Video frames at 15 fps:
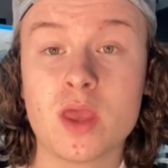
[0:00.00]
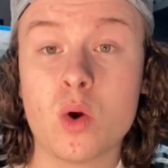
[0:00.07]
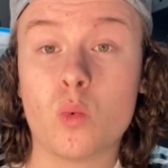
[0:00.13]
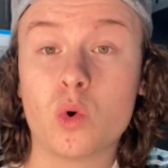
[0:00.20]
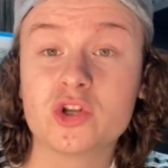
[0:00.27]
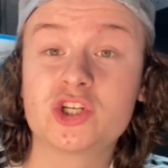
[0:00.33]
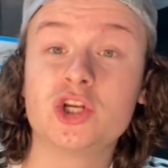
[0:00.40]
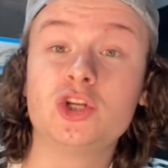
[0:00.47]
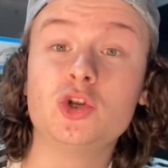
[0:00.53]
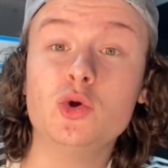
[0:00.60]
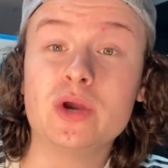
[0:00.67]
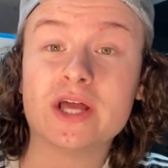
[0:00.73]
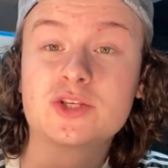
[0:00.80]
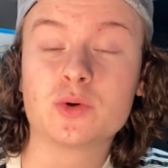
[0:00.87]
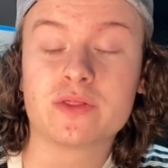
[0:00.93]
Once you do
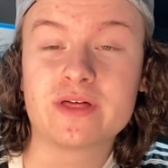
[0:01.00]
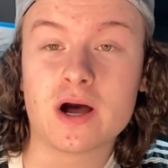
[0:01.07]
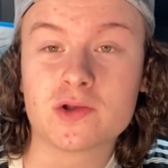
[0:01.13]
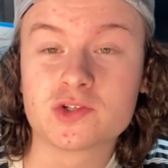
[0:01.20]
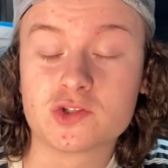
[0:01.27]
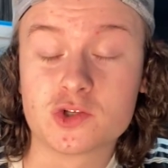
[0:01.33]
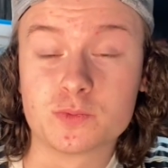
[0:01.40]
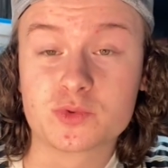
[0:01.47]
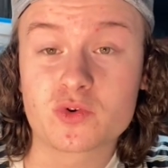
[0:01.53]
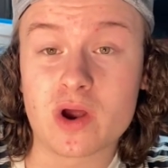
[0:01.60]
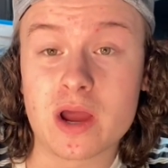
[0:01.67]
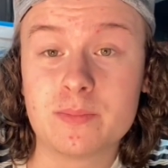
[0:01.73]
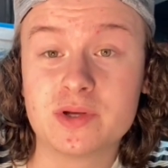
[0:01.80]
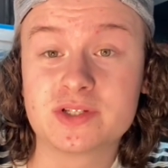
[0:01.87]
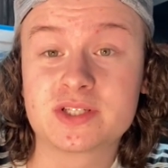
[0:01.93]
get to a thousand
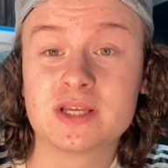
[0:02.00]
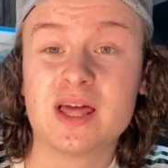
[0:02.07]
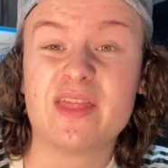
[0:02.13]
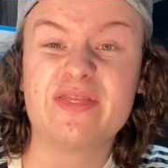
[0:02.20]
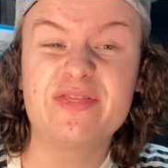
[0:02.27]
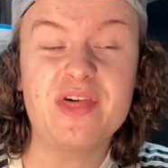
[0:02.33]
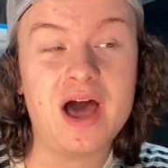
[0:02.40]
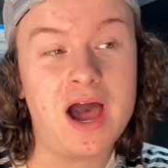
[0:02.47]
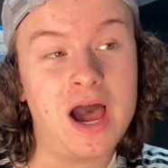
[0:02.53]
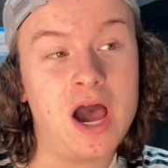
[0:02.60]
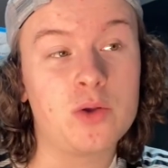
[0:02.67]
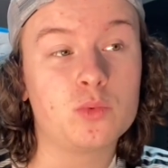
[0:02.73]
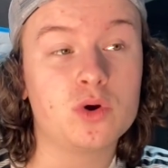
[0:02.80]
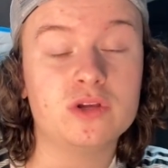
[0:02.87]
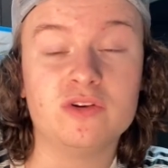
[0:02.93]
subscribers, that
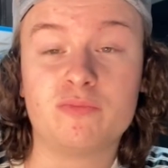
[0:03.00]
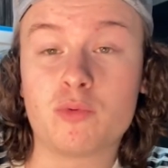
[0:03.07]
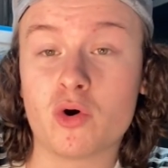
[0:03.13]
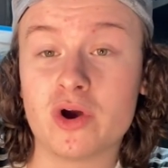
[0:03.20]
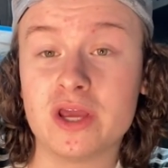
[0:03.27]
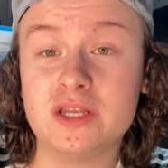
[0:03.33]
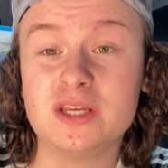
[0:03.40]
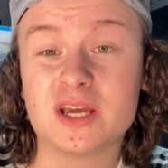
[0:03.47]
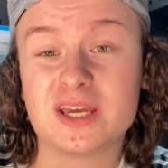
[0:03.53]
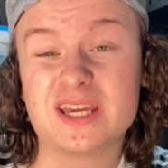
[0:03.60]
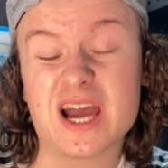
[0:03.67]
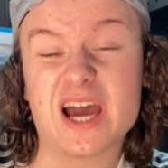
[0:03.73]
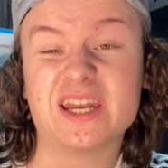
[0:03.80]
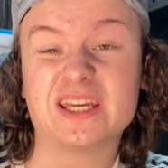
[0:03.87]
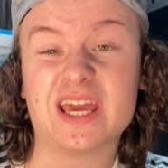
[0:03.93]
hard work you've put in, you can
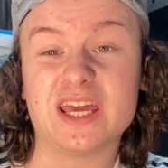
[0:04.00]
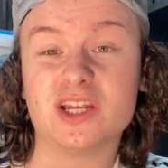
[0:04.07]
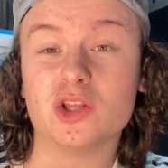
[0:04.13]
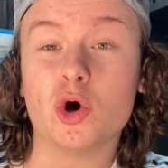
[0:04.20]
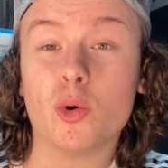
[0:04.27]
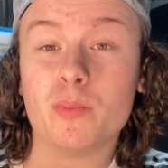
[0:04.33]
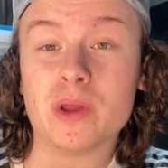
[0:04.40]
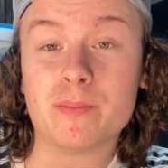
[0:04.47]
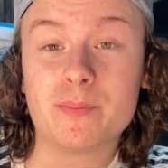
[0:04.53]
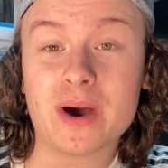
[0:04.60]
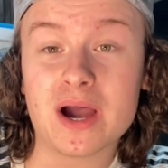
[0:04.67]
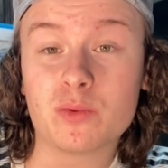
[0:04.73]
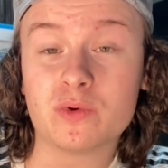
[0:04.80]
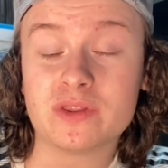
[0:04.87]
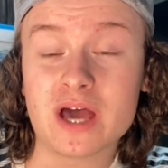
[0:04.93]
kind of gain a little bit
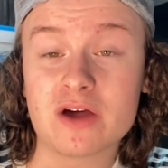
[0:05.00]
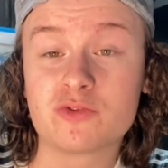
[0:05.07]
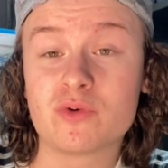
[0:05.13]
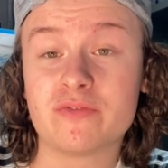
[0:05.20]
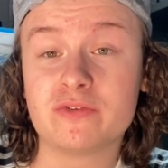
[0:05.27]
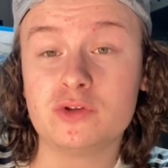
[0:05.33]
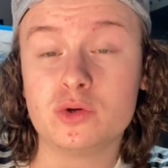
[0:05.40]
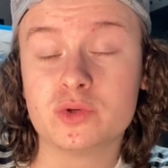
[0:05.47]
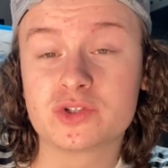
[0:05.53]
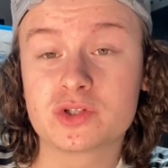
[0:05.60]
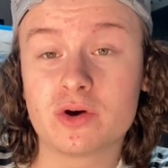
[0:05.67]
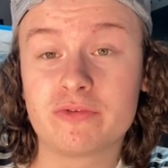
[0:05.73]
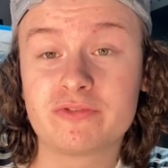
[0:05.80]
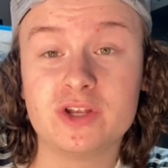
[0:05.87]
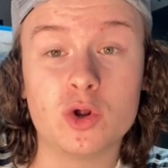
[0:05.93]
back with ad revenue and stuff.